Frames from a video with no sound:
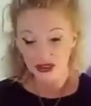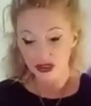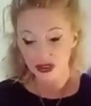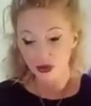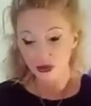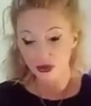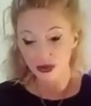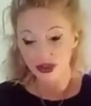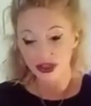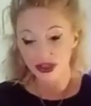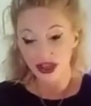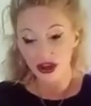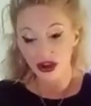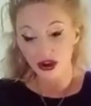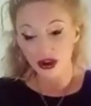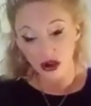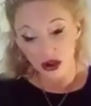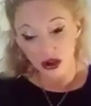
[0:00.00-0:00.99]
to work, but they
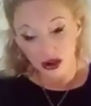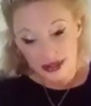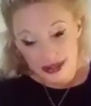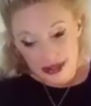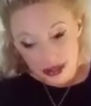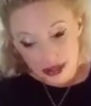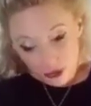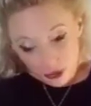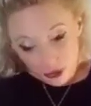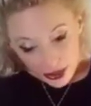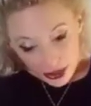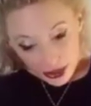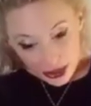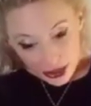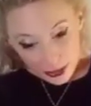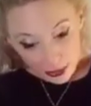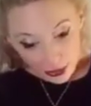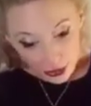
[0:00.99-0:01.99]
are also
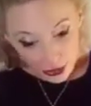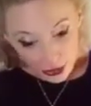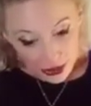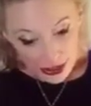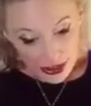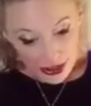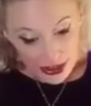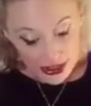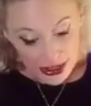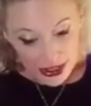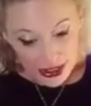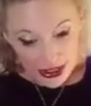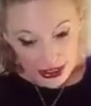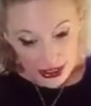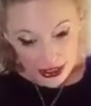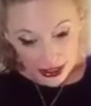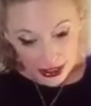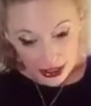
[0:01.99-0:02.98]
feeling
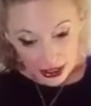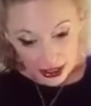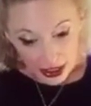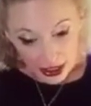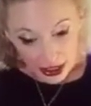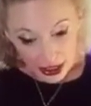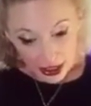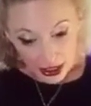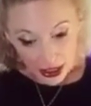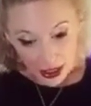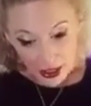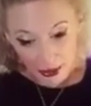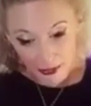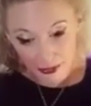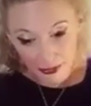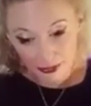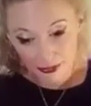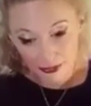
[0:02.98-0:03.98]
burdened.
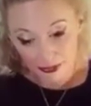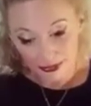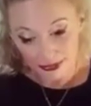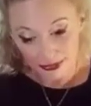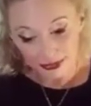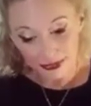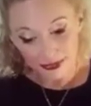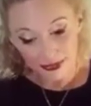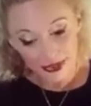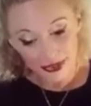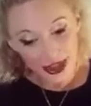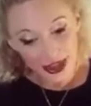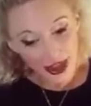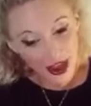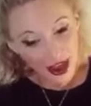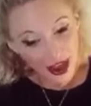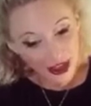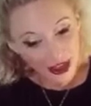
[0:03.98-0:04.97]
Um,
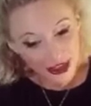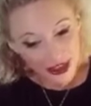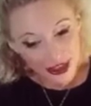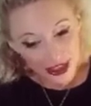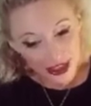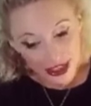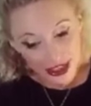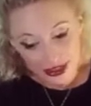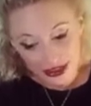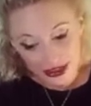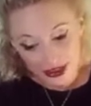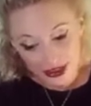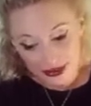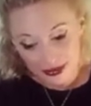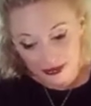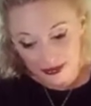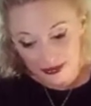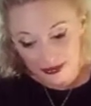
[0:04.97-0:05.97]
I think
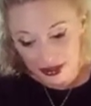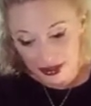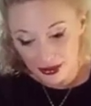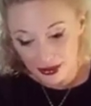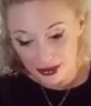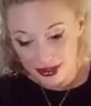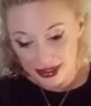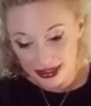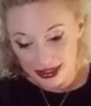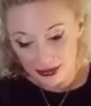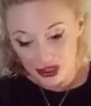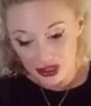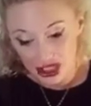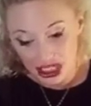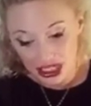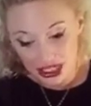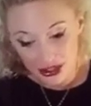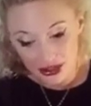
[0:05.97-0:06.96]
there was some
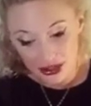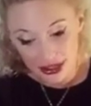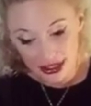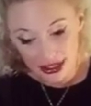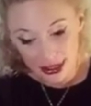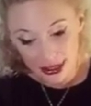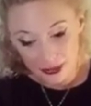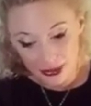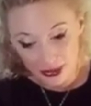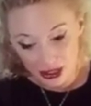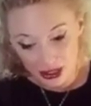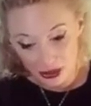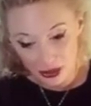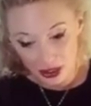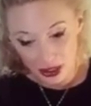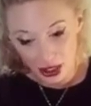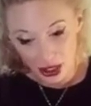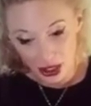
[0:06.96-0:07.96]
cheating or something
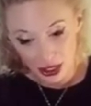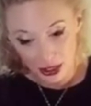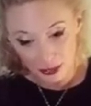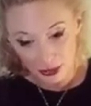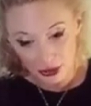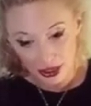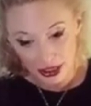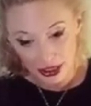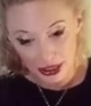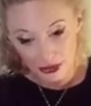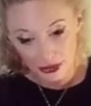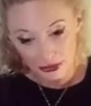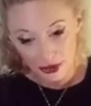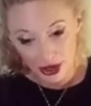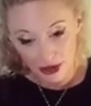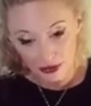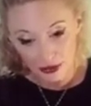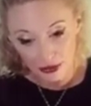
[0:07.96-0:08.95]
going on. I'm looking at the
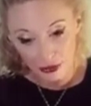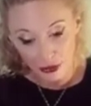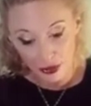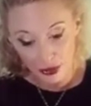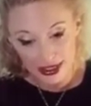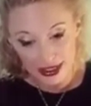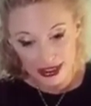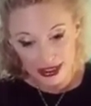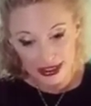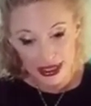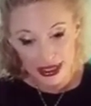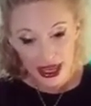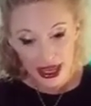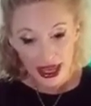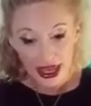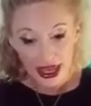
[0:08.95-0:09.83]
Five of Voices